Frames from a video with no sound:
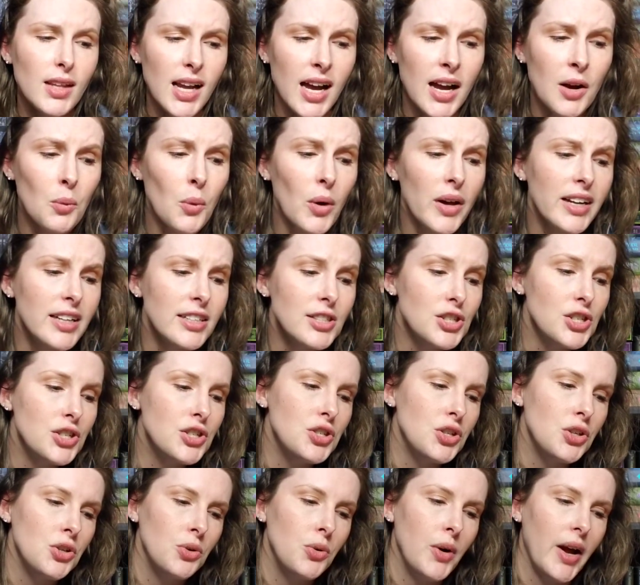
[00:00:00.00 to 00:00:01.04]
I wanted to
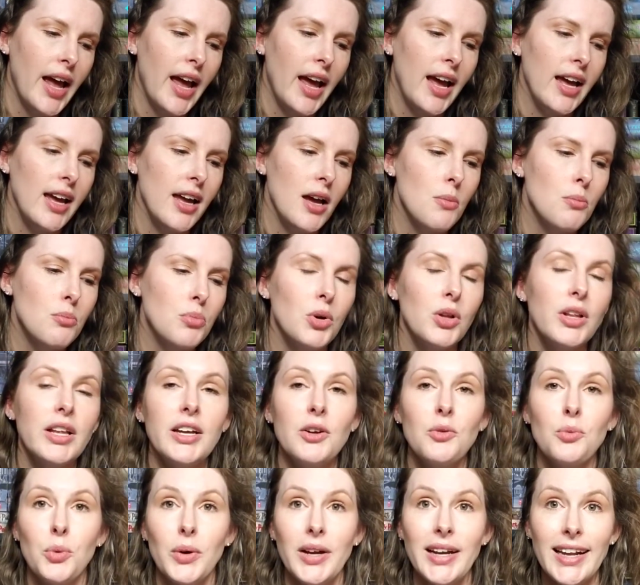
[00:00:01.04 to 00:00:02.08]
do a
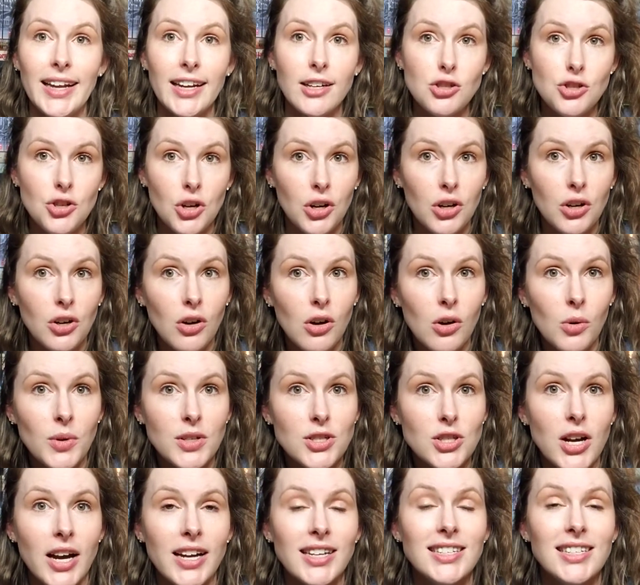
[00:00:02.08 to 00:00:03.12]
bullet reading journal,
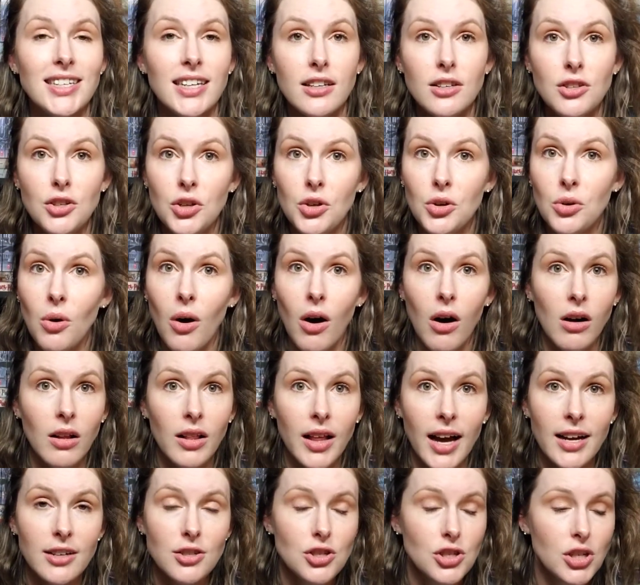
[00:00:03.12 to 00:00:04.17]
which I did do all
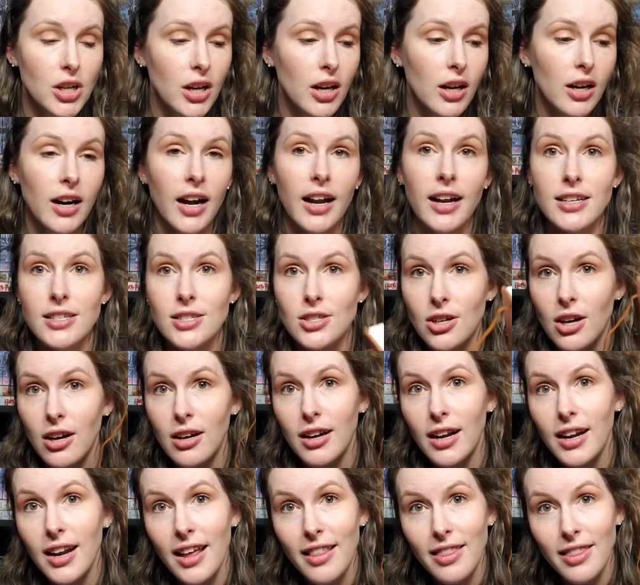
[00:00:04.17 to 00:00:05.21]
last year, and I
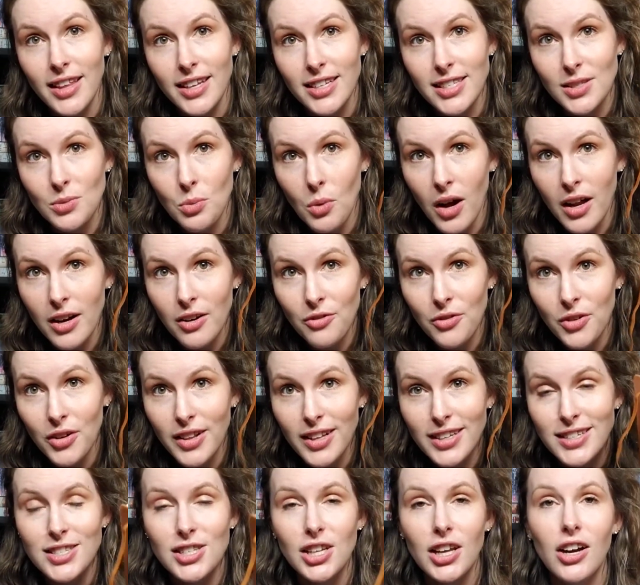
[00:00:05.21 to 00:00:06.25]
started this one for
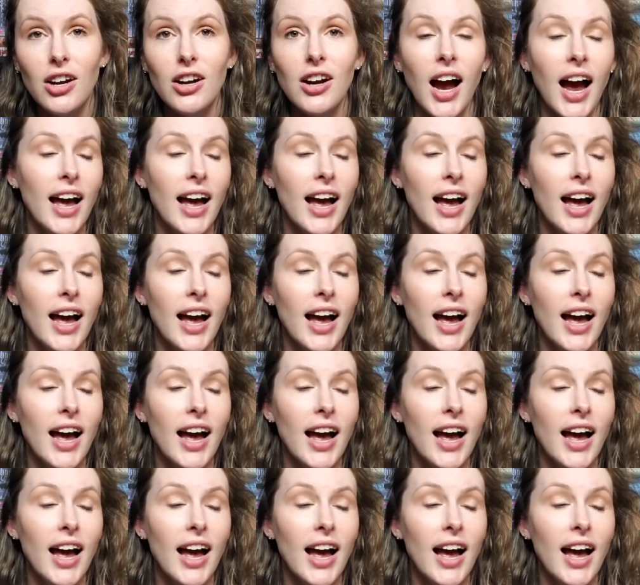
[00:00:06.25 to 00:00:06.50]
this year.